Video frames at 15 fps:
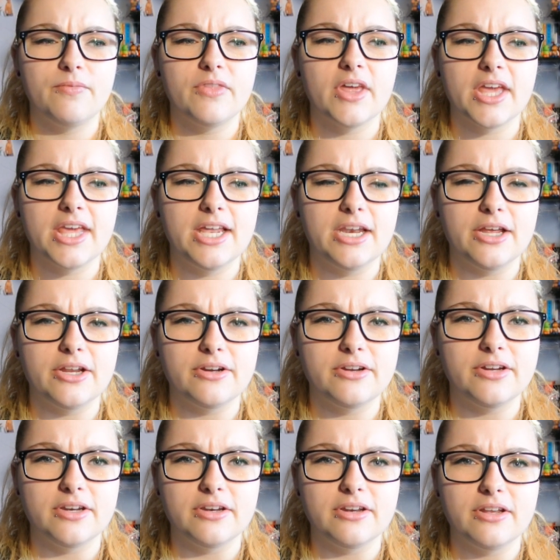like in a
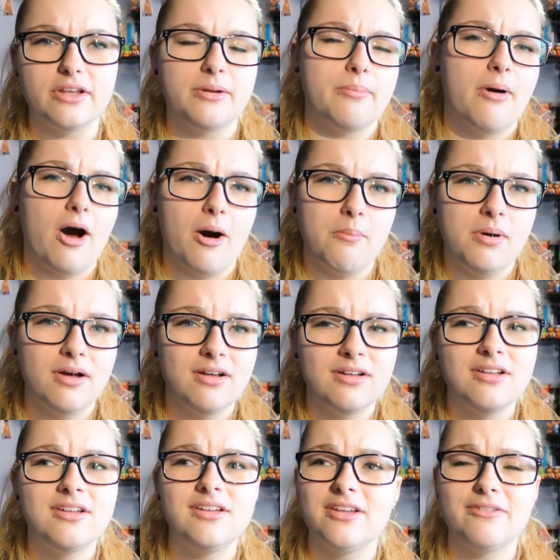in, in a pub,
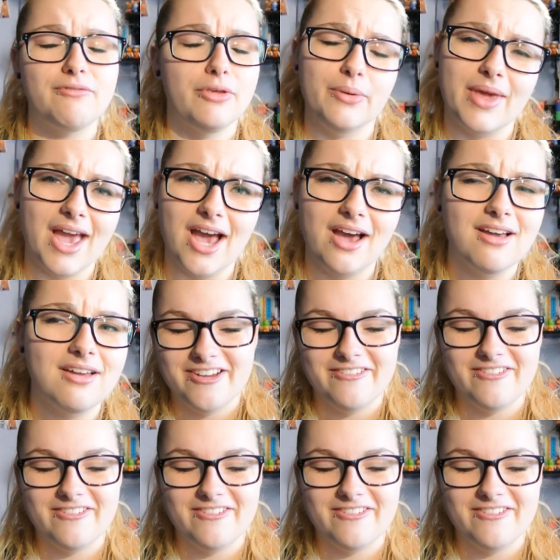if you care.